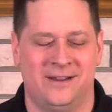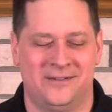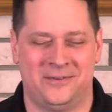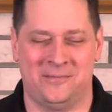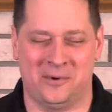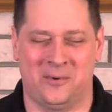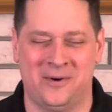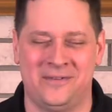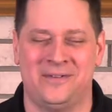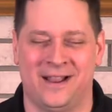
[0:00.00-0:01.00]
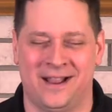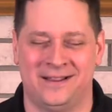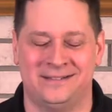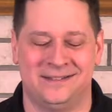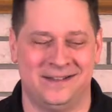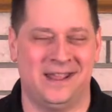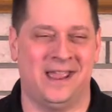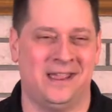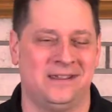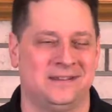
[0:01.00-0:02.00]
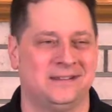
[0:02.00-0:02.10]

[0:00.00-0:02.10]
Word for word: from the Word of God today.